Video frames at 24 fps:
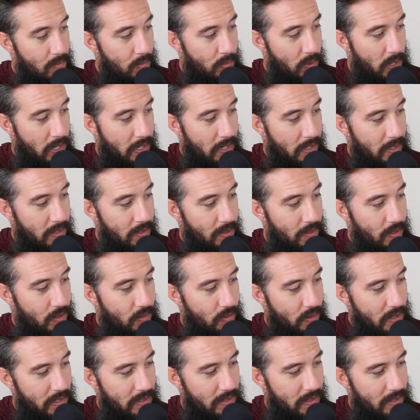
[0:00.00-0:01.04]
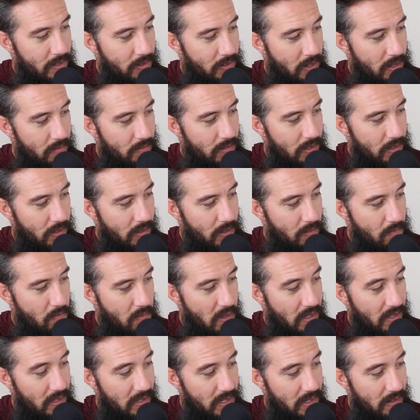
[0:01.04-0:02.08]
Breaking news, President Trump to go to
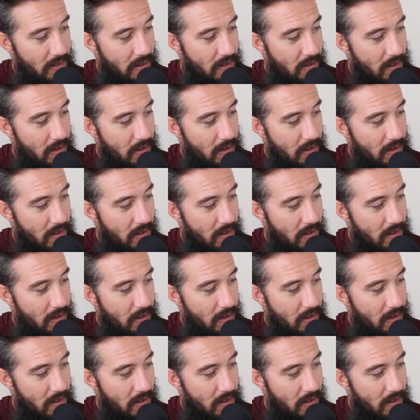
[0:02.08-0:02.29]
military